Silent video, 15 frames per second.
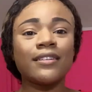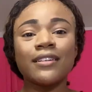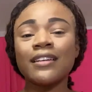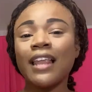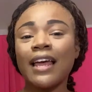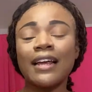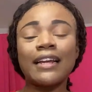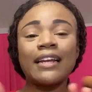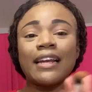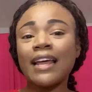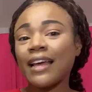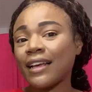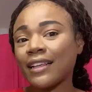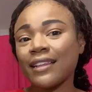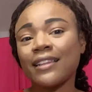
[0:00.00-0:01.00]
Like,
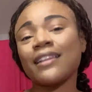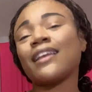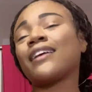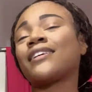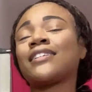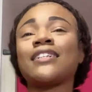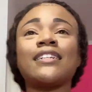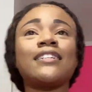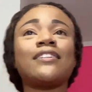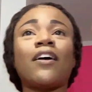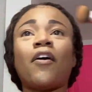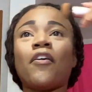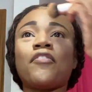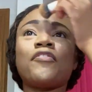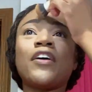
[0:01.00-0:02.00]
next, she's
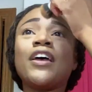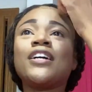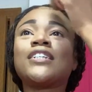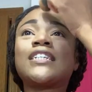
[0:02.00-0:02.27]
off.